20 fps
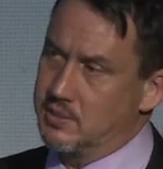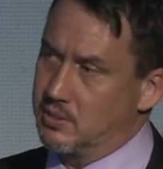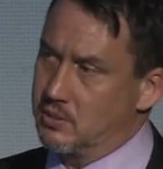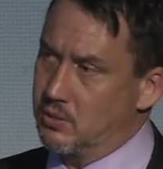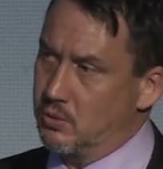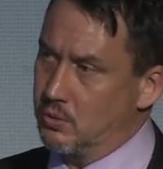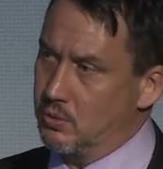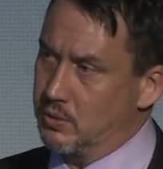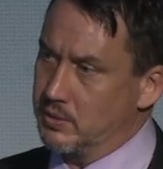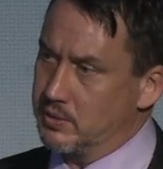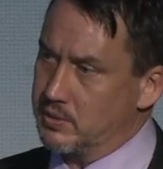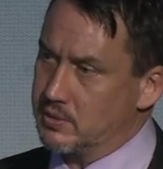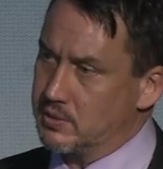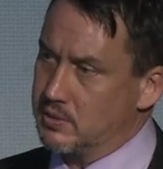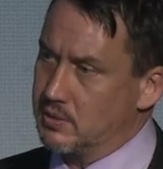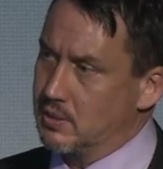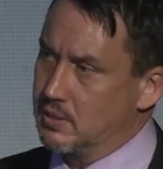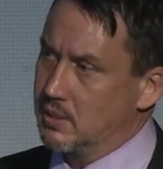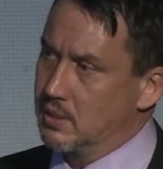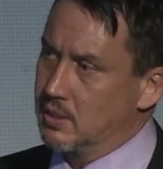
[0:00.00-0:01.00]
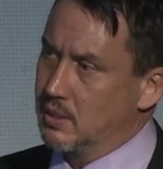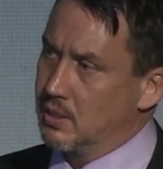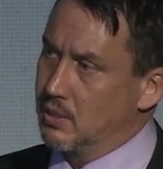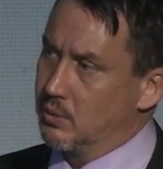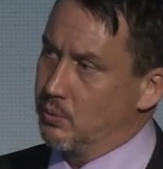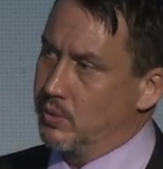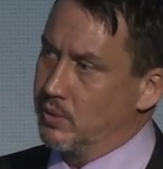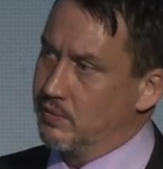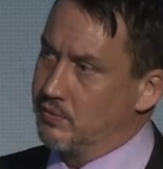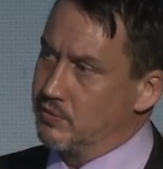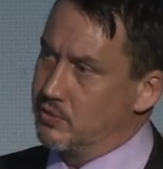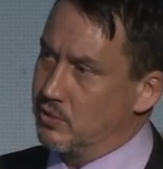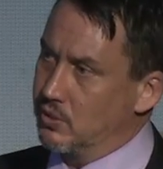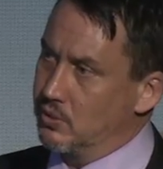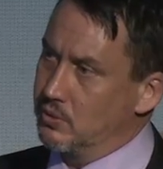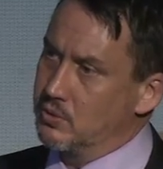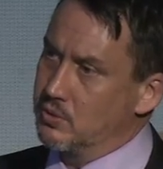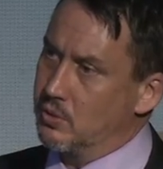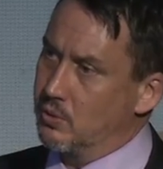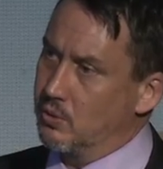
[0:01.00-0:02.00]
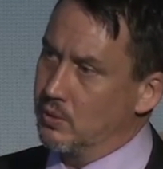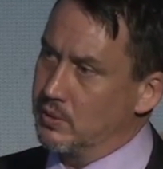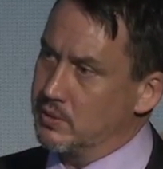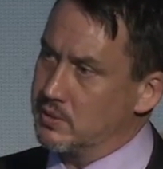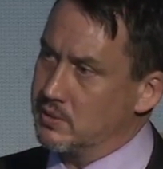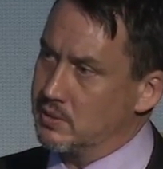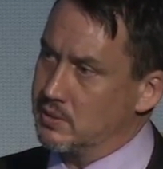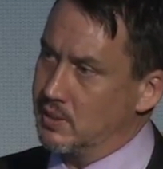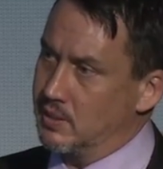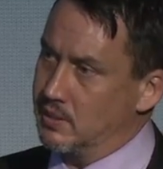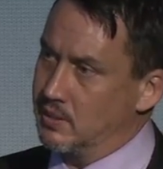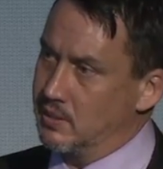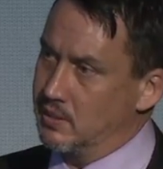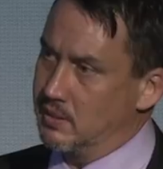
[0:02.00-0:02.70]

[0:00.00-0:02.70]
to courts, we have shown courts that